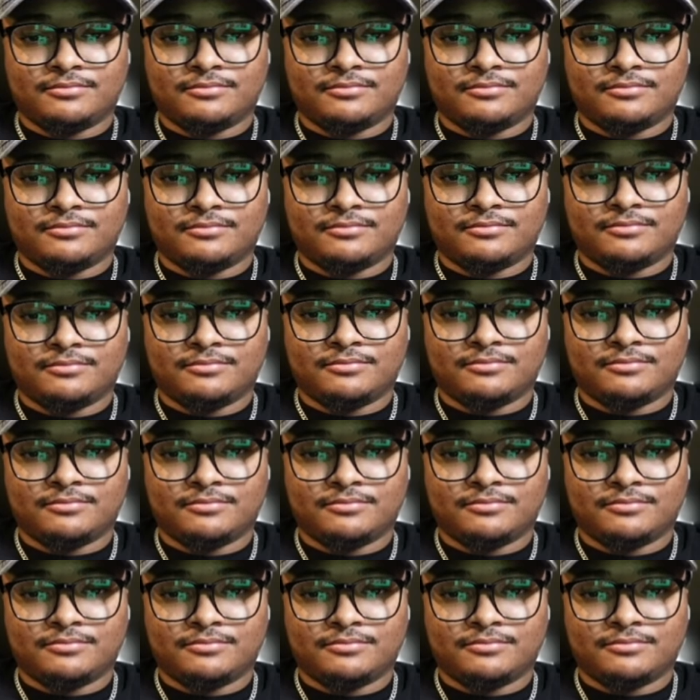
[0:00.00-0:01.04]

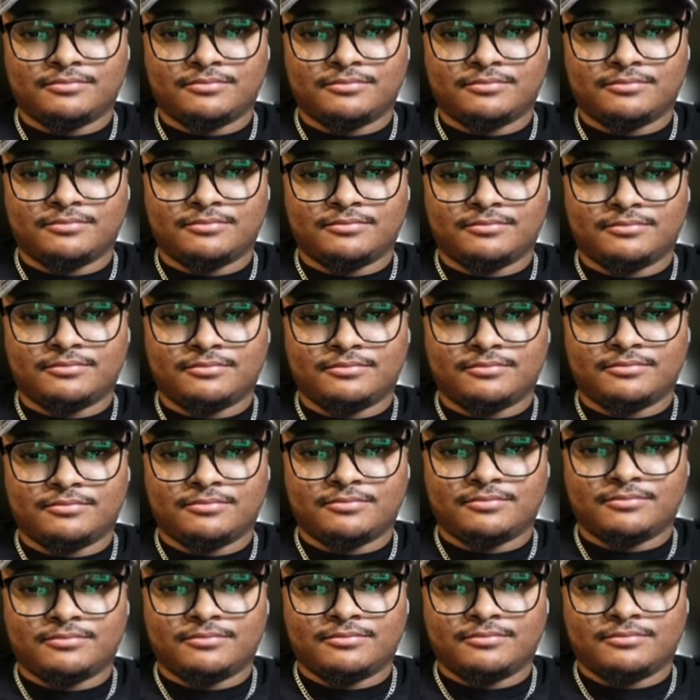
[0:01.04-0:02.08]

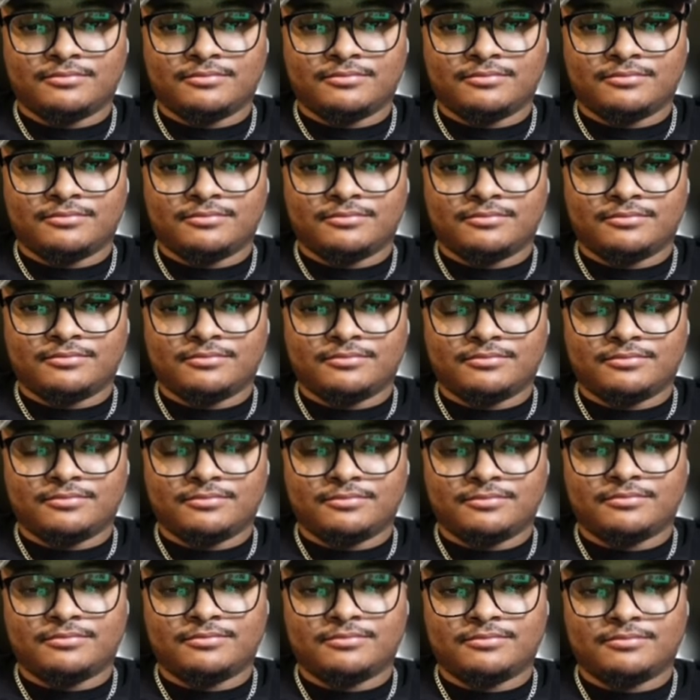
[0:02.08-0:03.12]

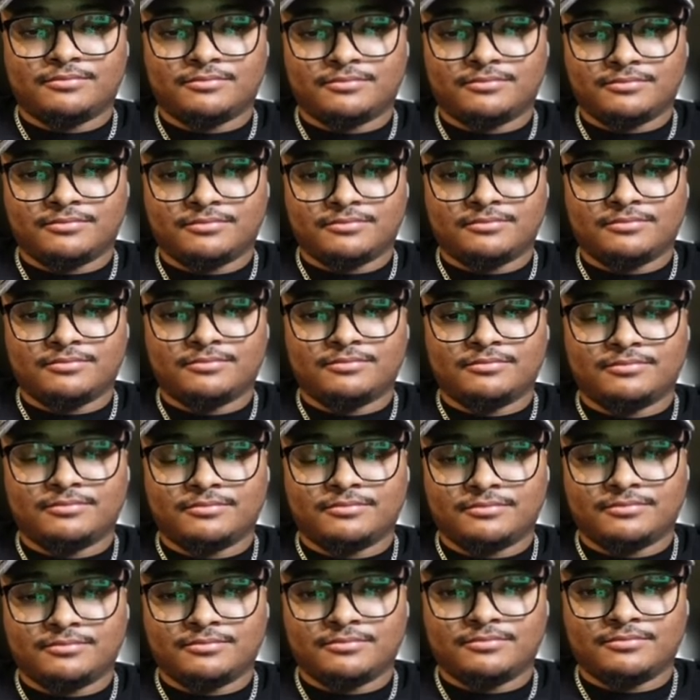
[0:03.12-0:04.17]

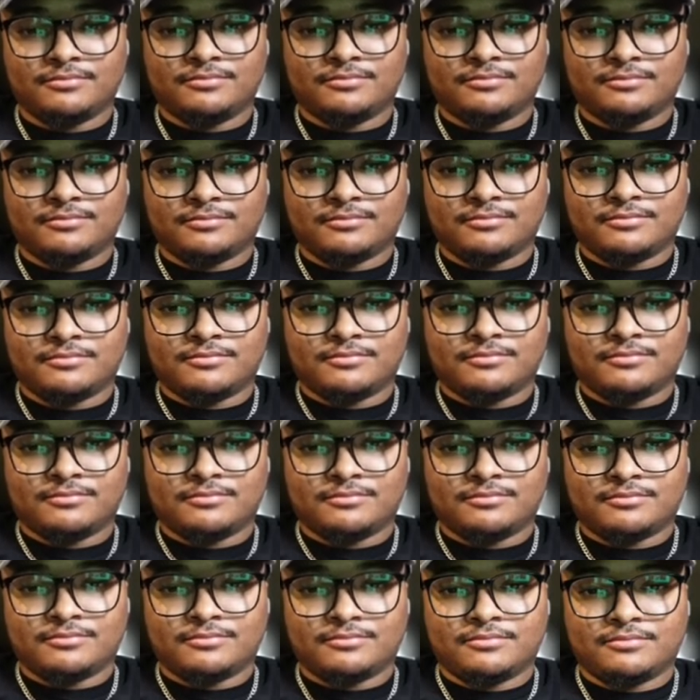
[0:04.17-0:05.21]

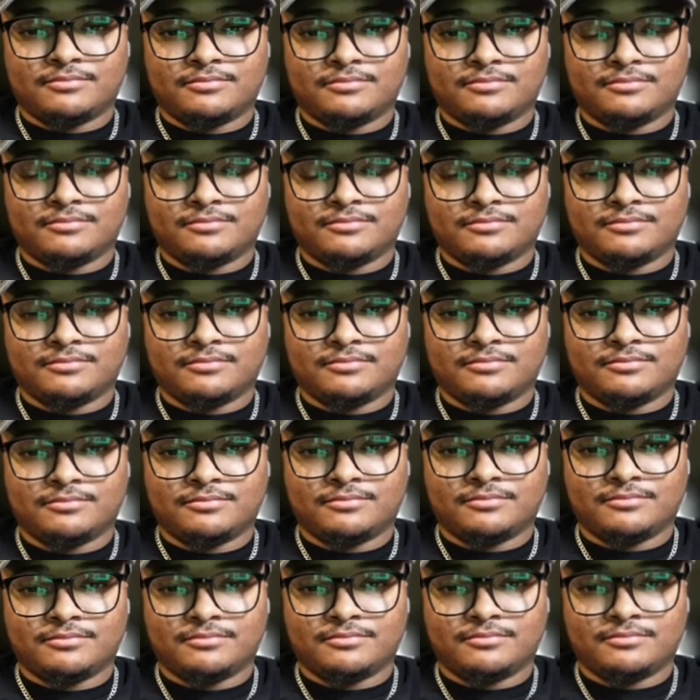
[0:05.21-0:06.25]

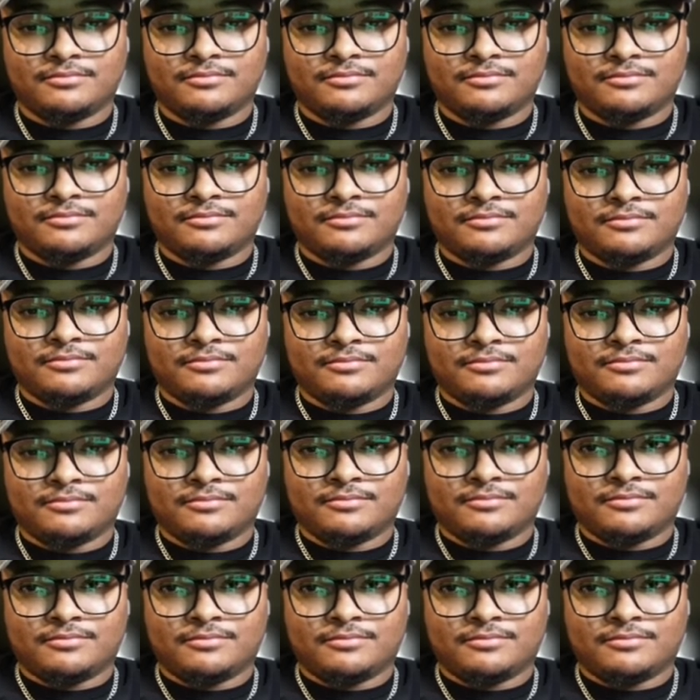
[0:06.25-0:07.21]
The person shown says nothing.